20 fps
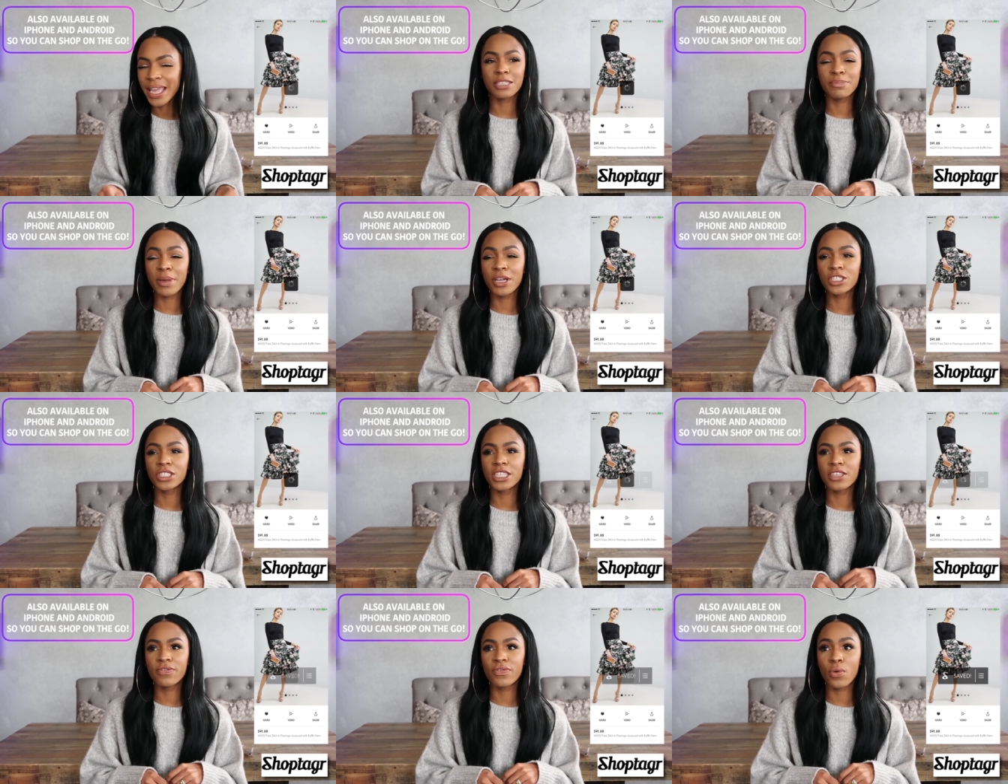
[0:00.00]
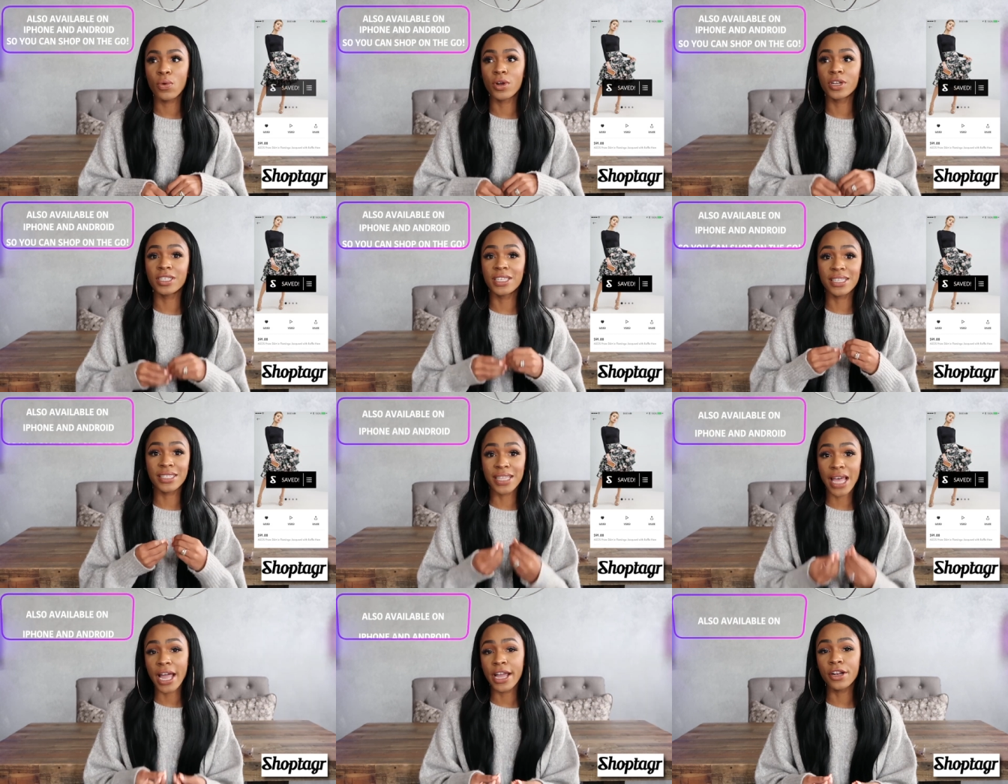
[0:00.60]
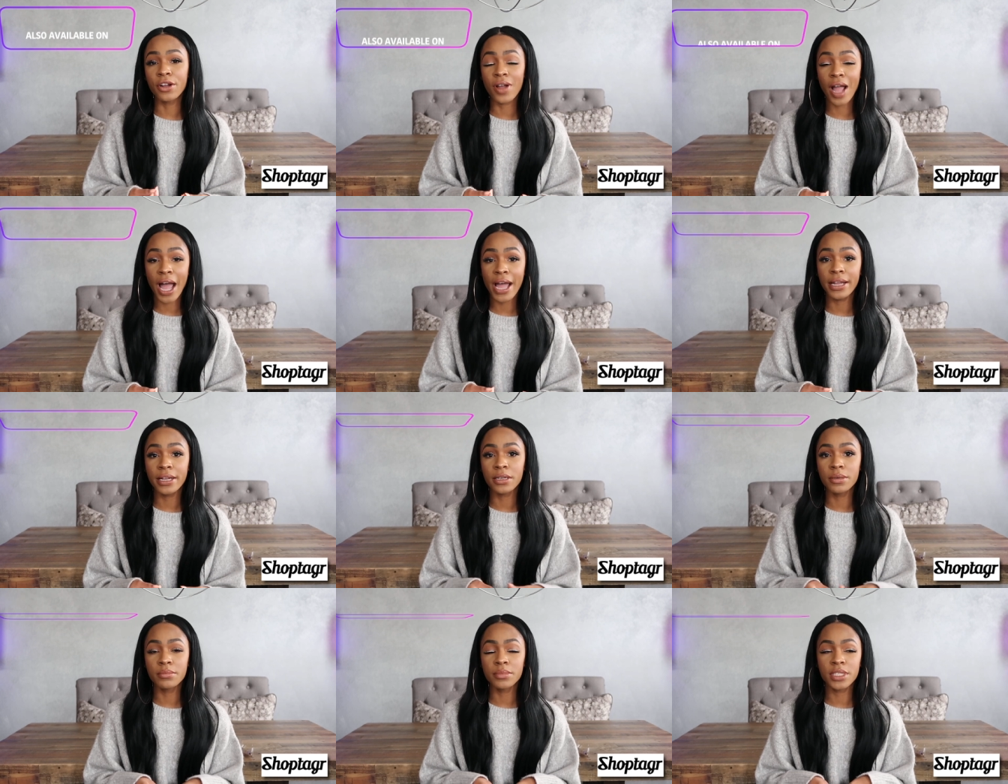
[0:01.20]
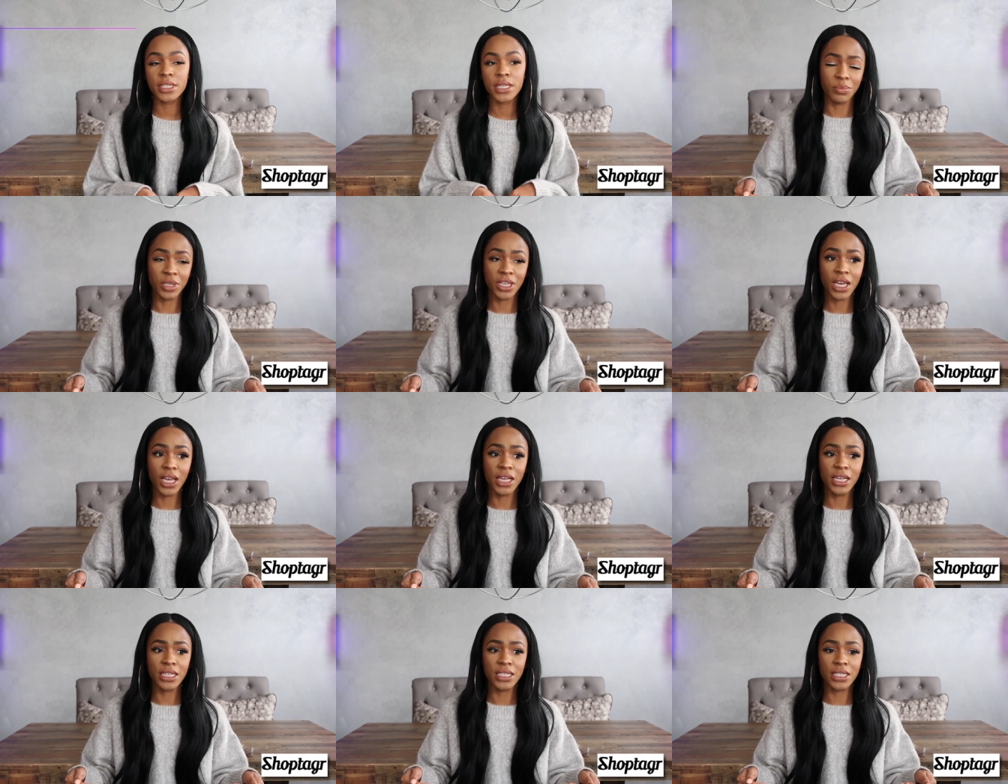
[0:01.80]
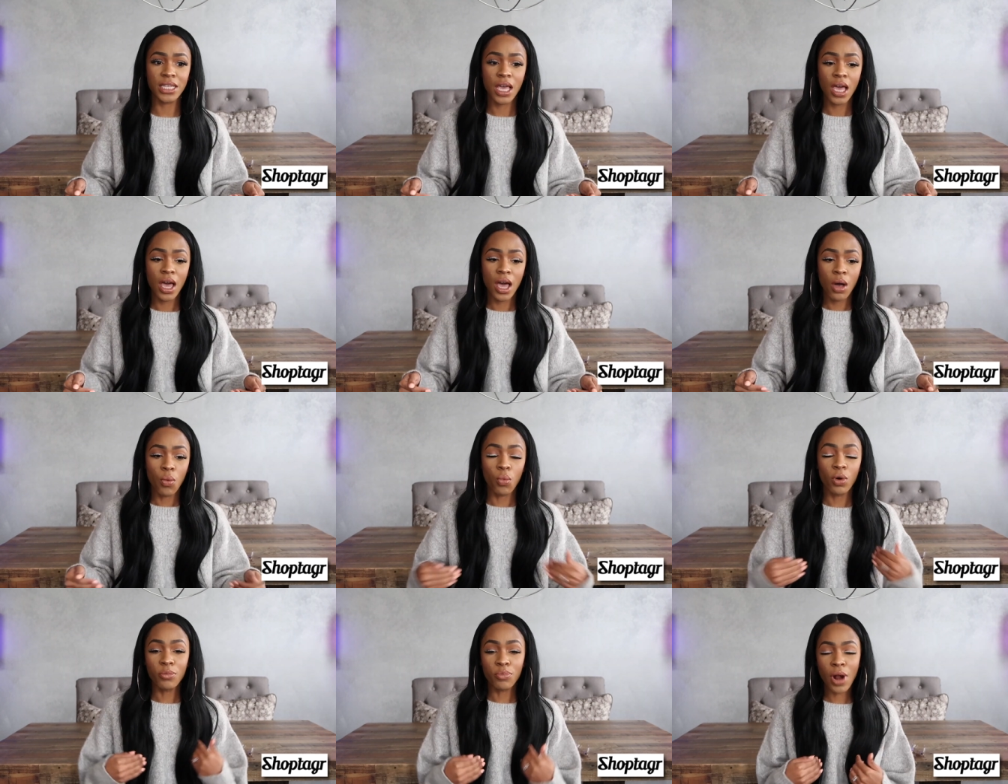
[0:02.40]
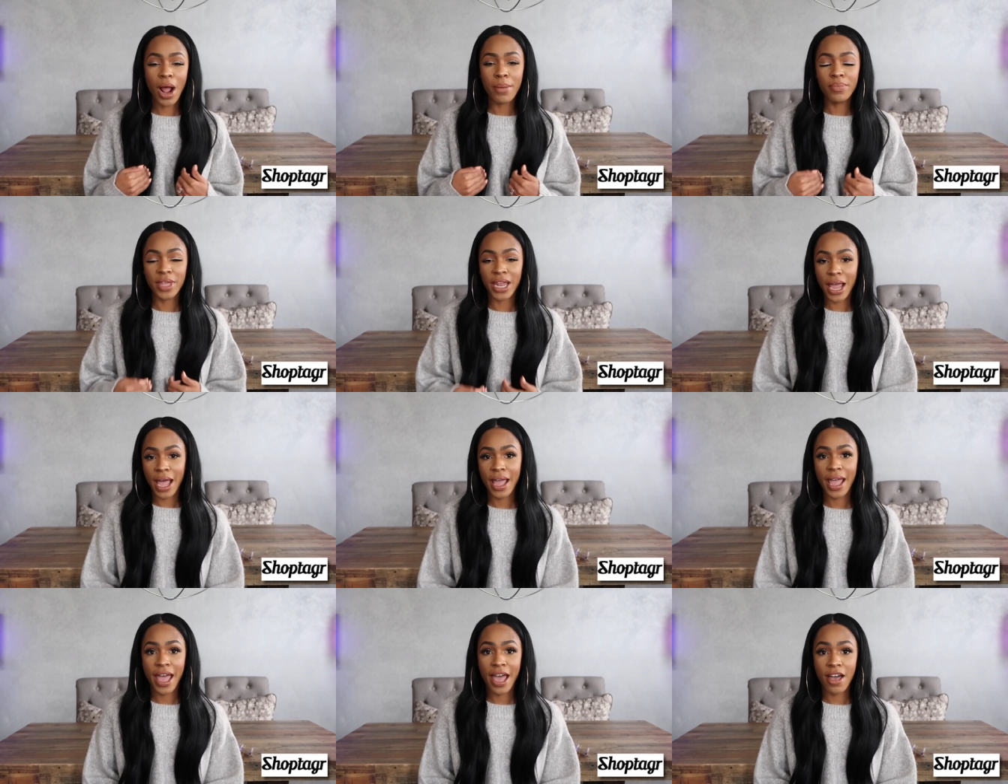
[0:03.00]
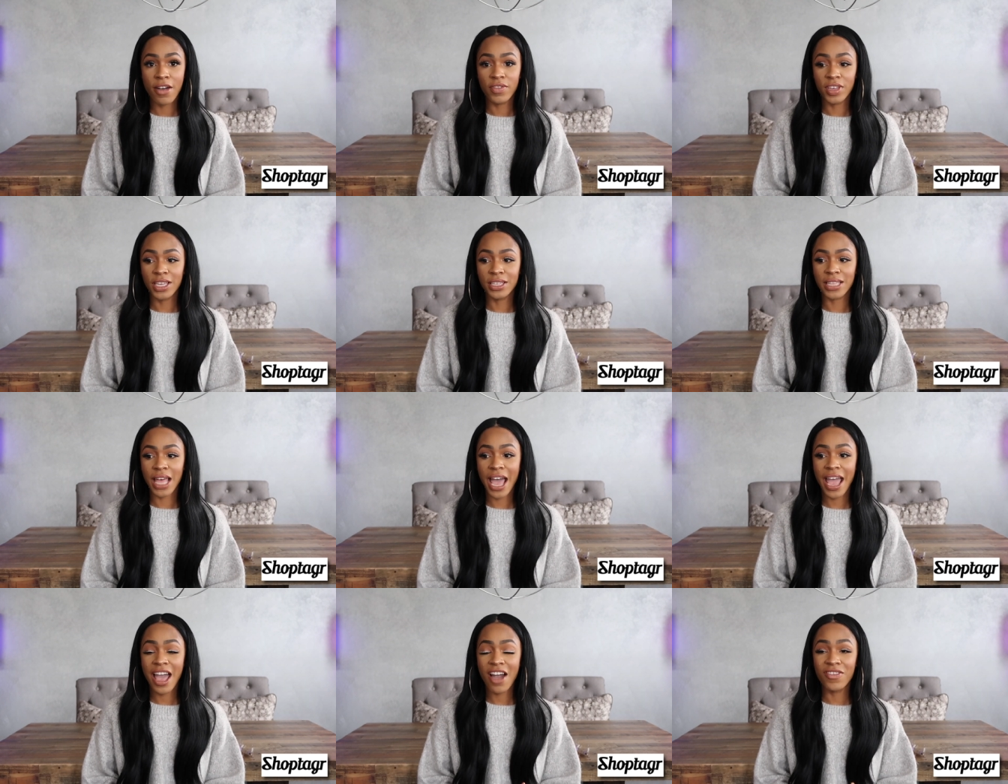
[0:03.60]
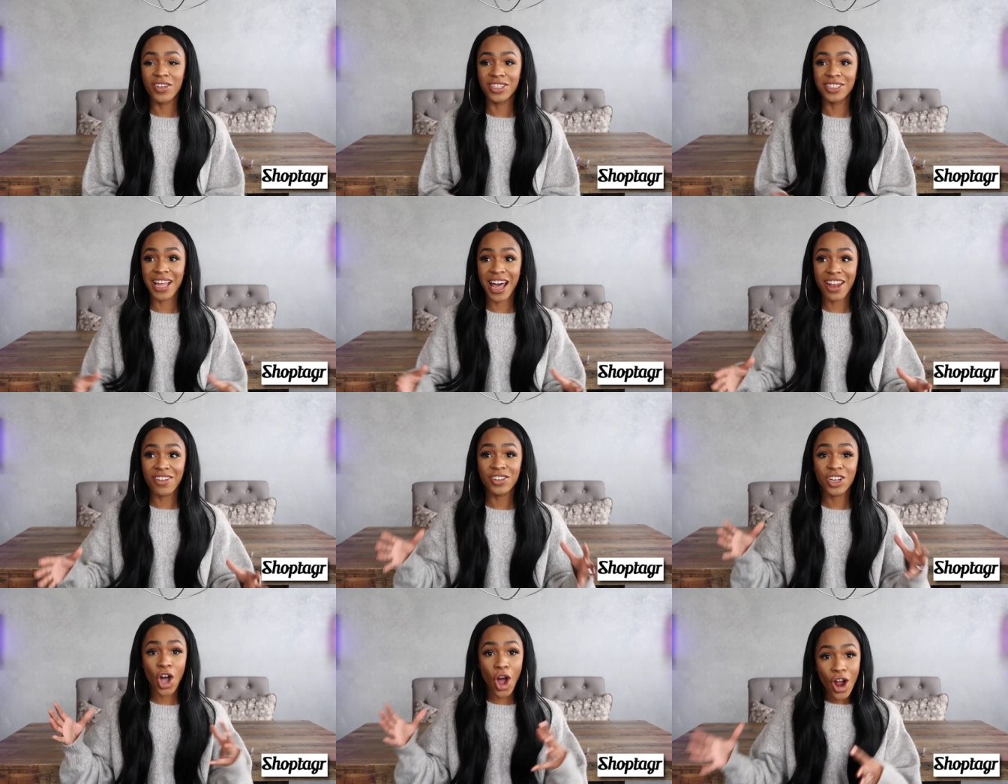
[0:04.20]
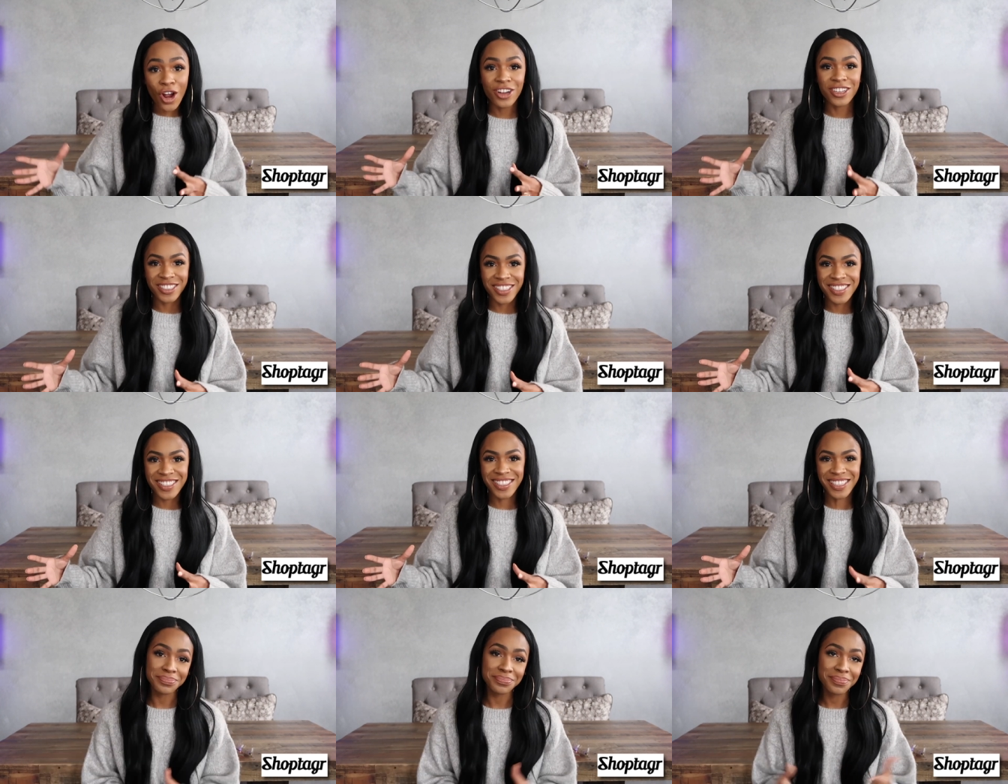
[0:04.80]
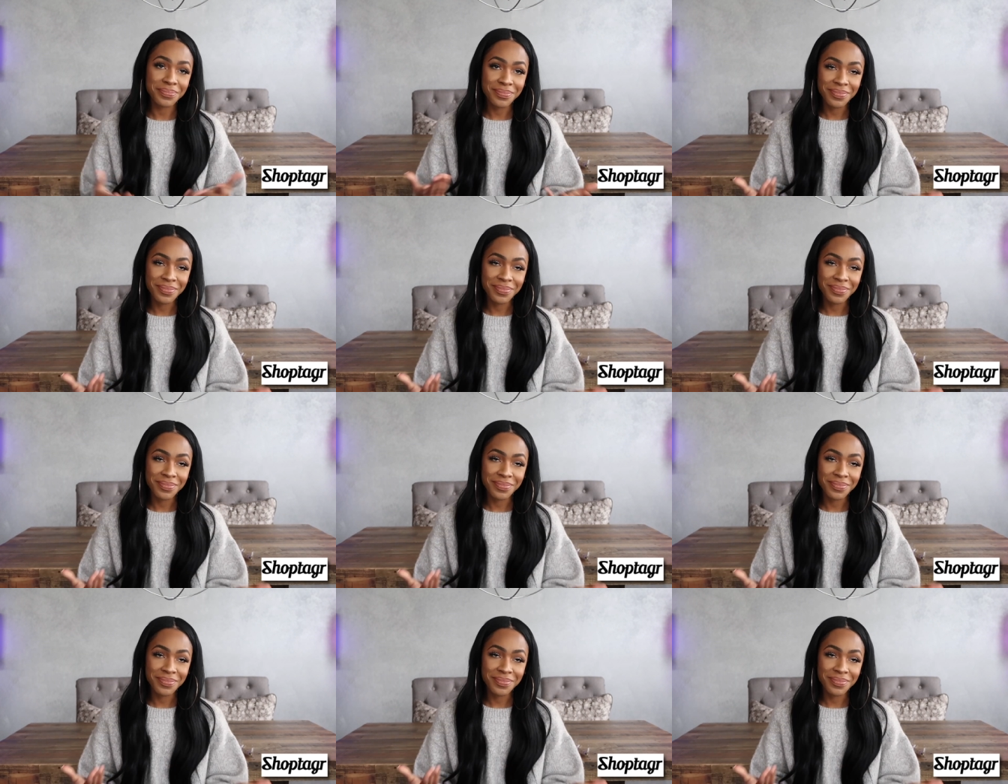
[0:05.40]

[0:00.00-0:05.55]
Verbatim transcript: especially for designer items, because one problem that I have is I have a lot of carts.